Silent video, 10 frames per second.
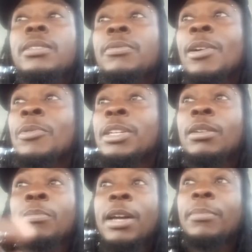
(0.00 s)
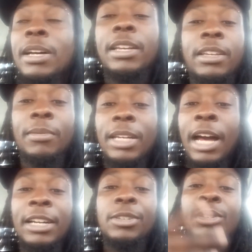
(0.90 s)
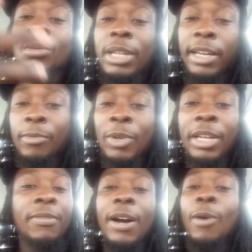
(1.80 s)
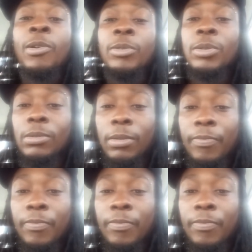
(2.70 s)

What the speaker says: If I want to hit a pipe, I can hit a pipe. I could do that whenever I want to.